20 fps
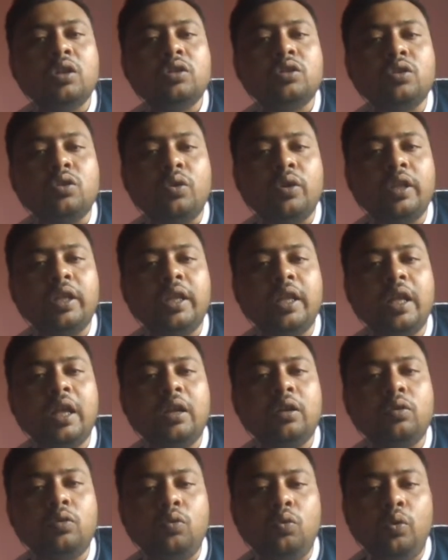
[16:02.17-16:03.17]
So here
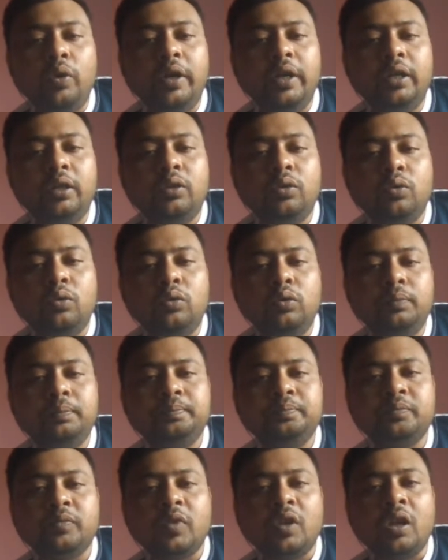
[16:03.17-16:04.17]
queen to
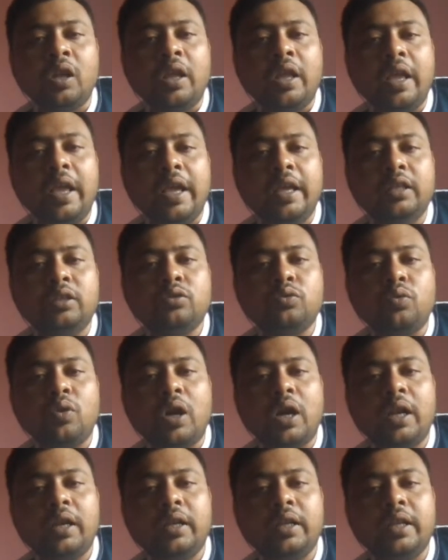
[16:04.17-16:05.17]

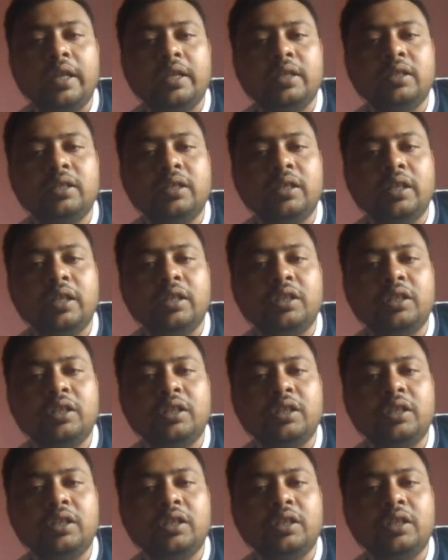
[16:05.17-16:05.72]
h1 is the